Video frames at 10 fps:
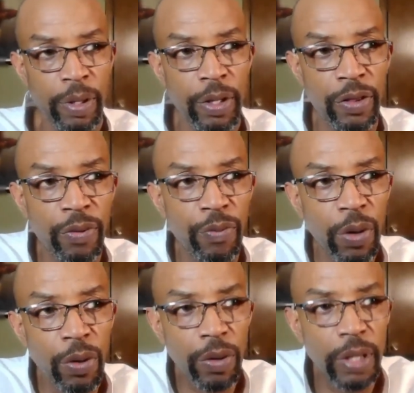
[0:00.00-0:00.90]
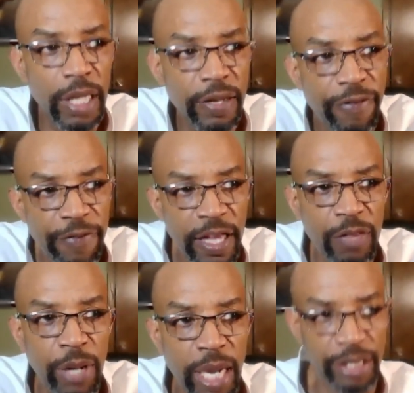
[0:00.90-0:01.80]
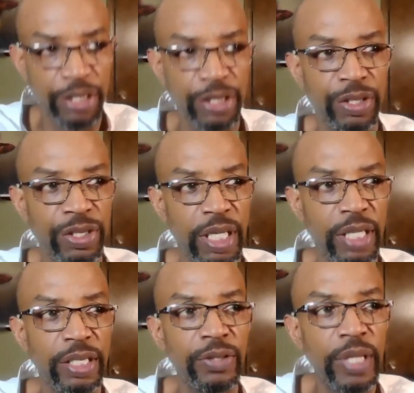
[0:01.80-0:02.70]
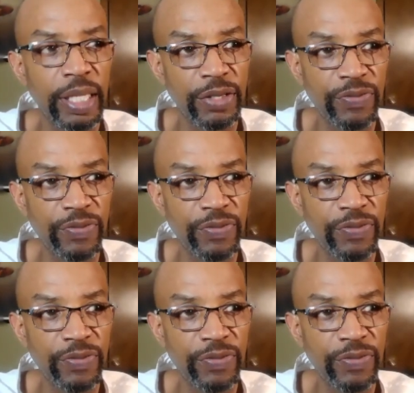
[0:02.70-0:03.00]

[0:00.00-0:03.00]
The role of faith practitioners in undoing this,